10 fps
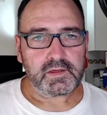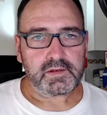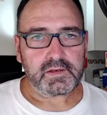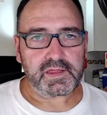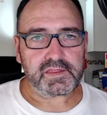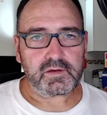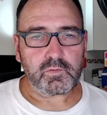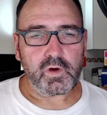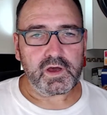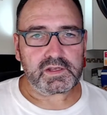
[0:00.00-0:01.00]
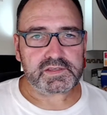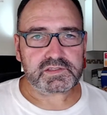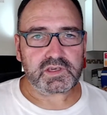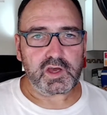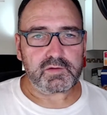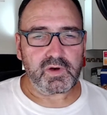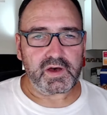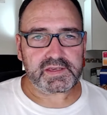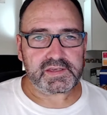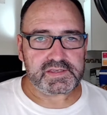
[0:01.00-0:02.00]
Now, the Wireless Go
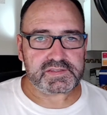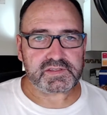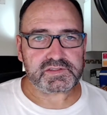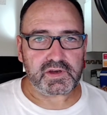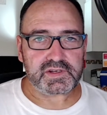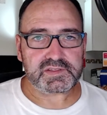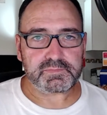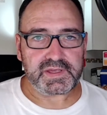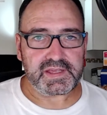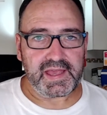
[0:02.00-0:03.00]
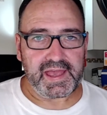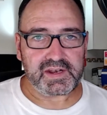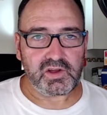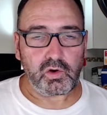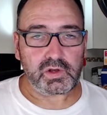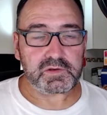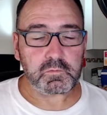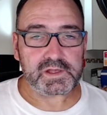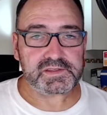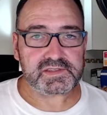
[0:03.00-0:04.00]
mic is designed to be an
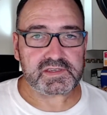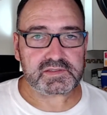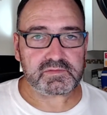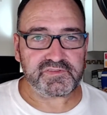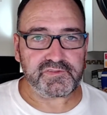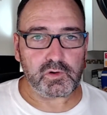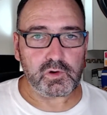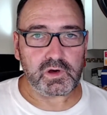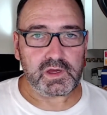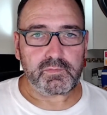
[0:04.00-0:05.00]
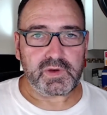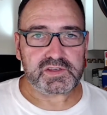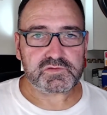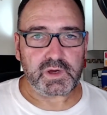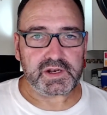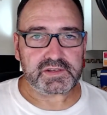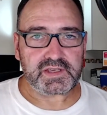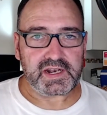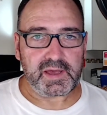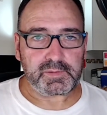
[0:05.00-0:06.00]
all-in-one system for most
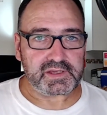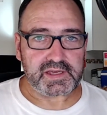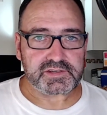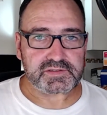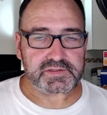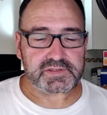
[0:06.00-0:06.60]
run-and-gun applications.